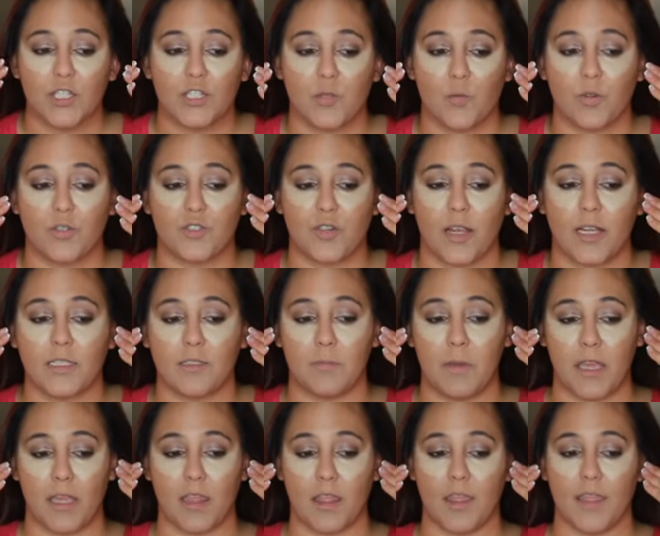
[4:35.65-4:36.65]
So we're trying to
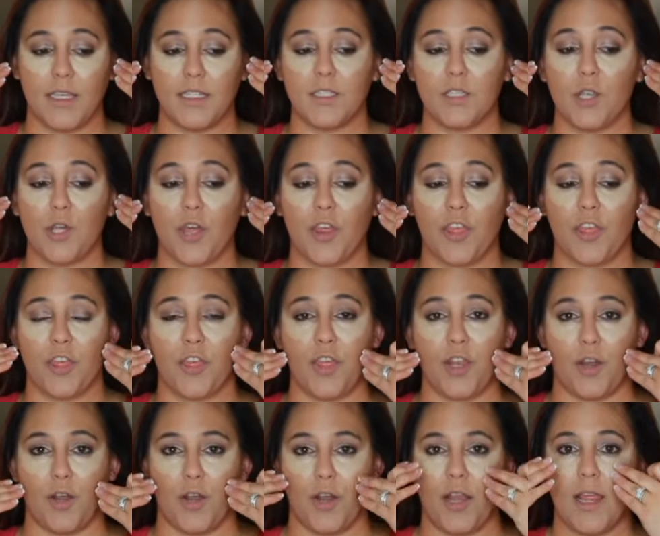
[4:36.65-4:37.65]
make this look
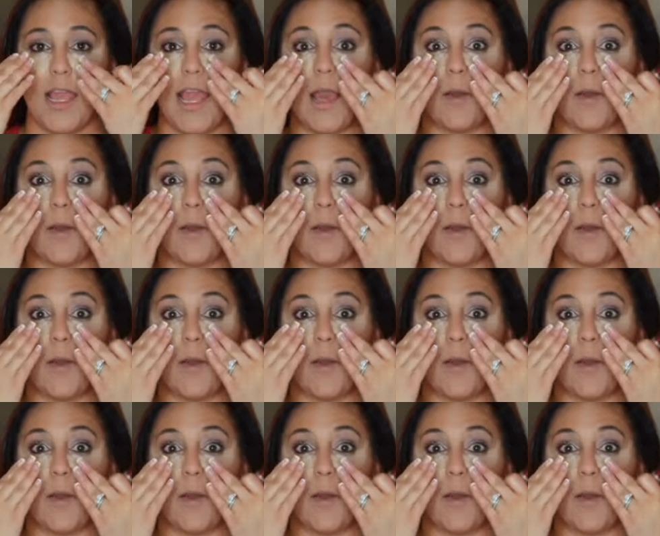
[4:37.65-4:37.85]
thinner,